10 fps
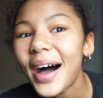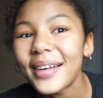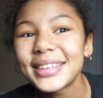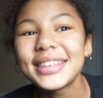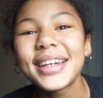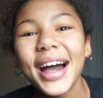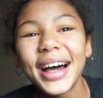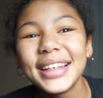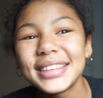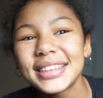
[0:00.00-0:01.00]
I'll see you
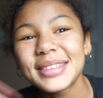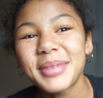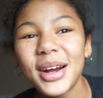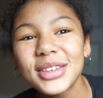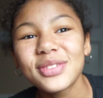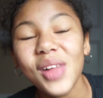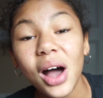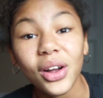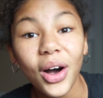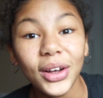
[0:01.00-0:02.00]
guys in tomorrow's
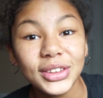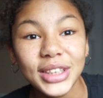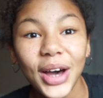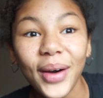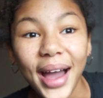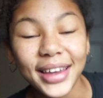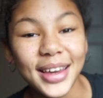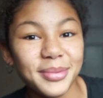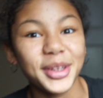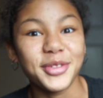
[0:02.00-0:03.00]
vlog also. I
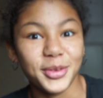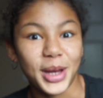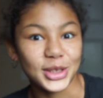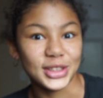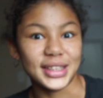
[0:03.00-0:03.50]
can't believe I'm actually